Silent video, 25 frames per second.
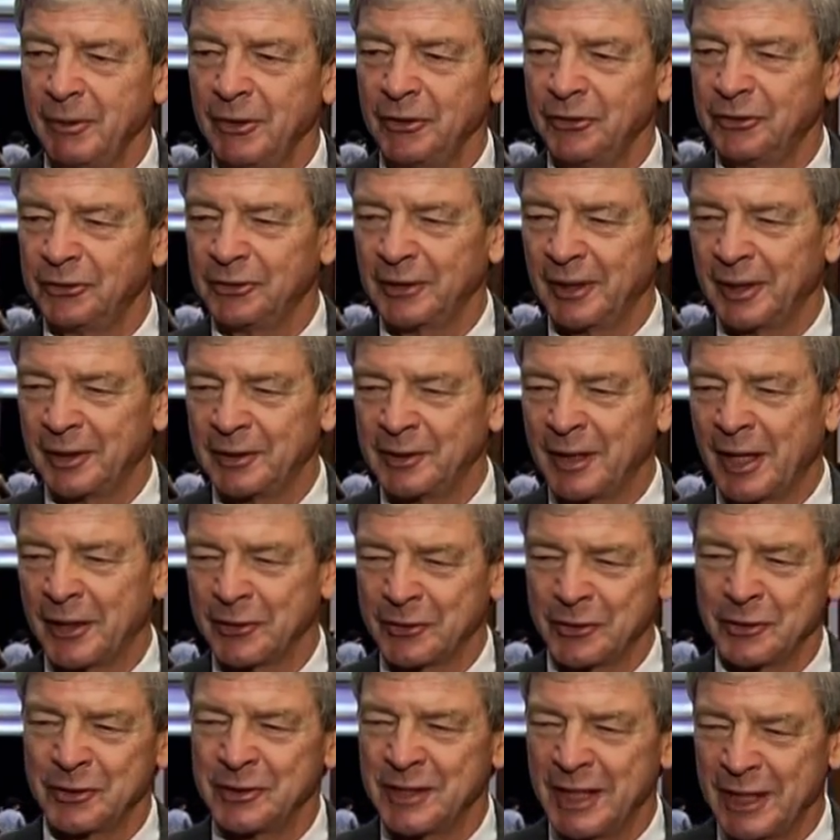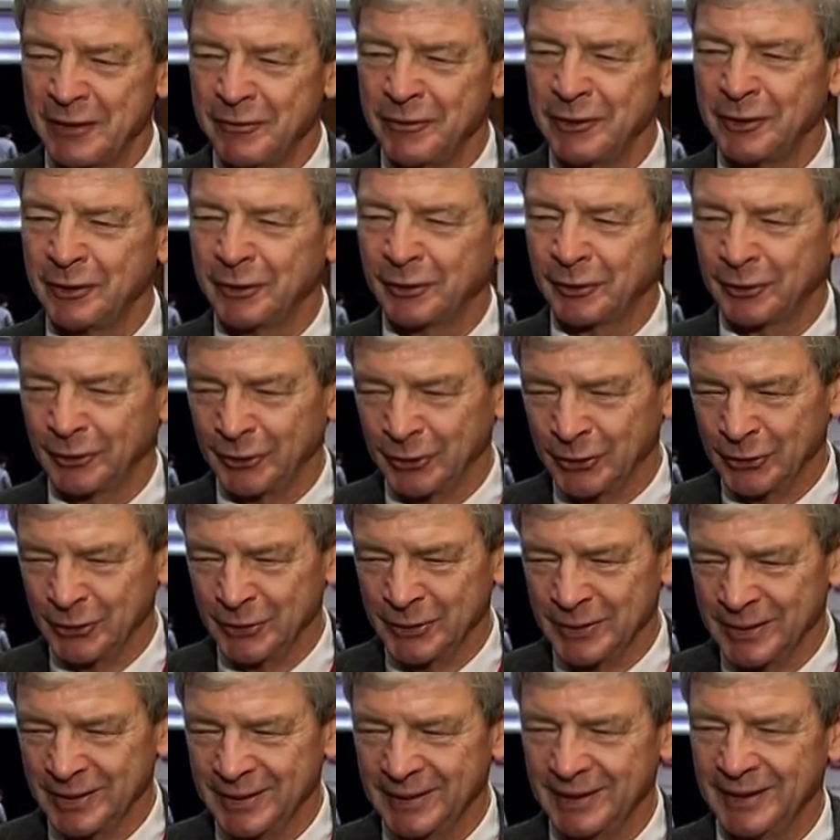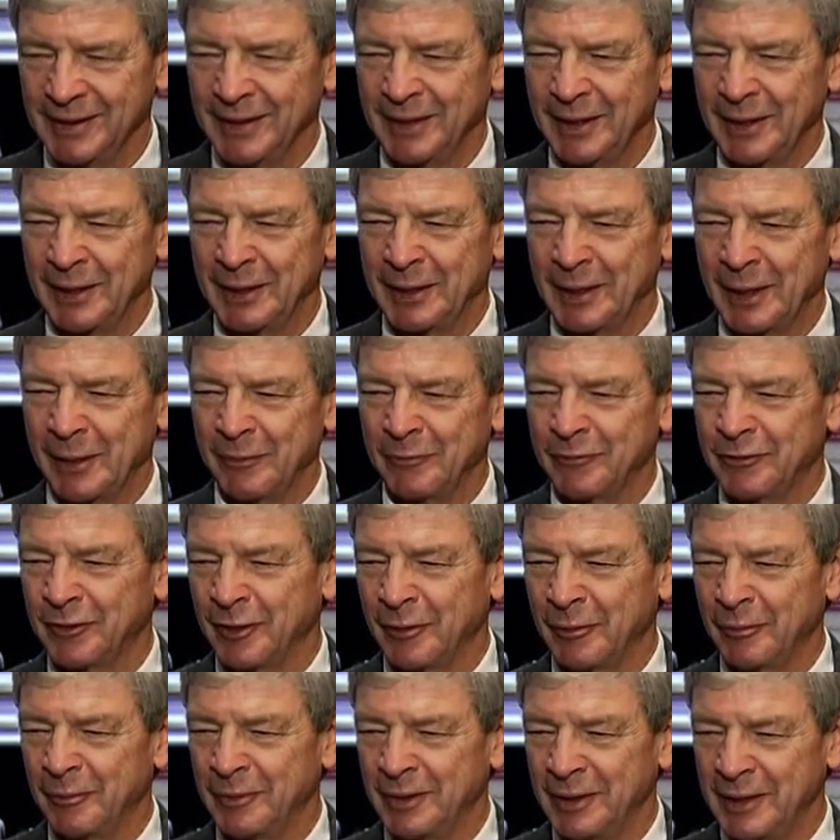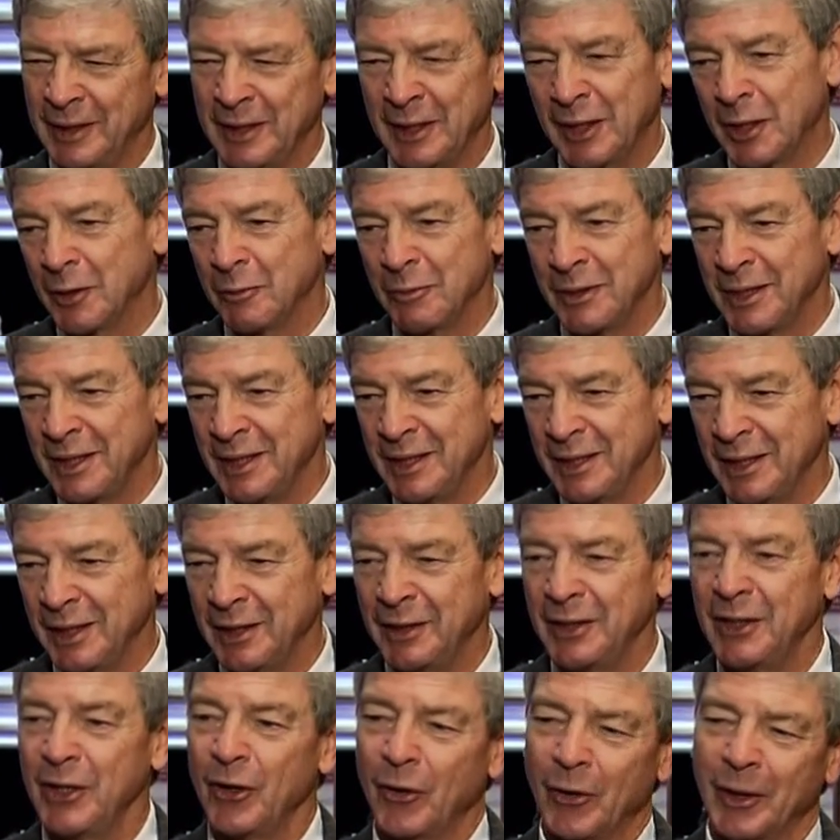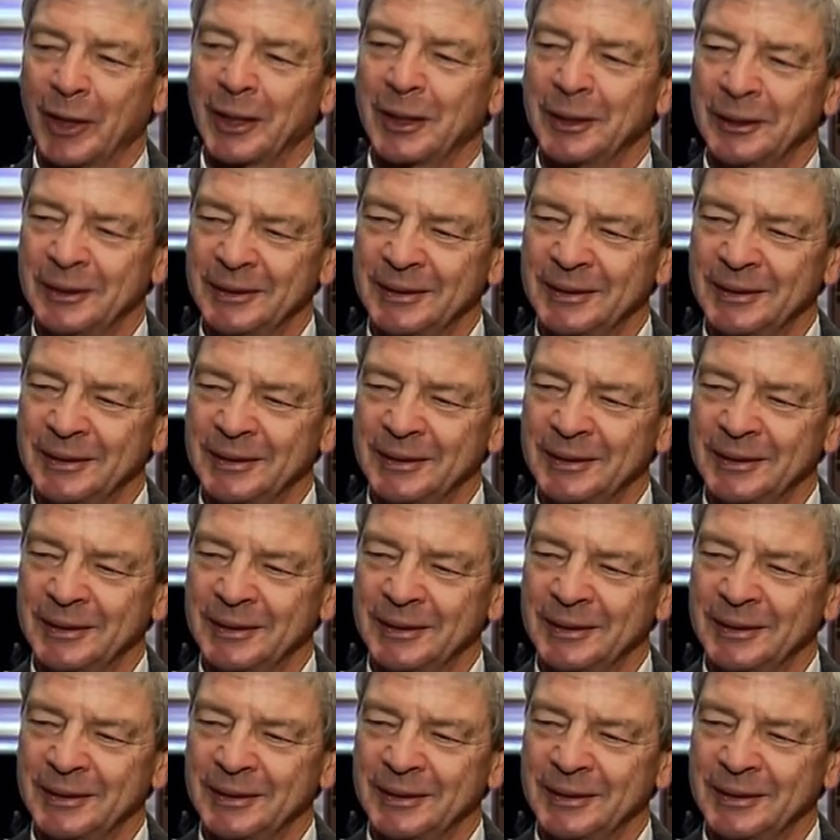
My name is Dr. David Clune, and I'm from ERB in New York.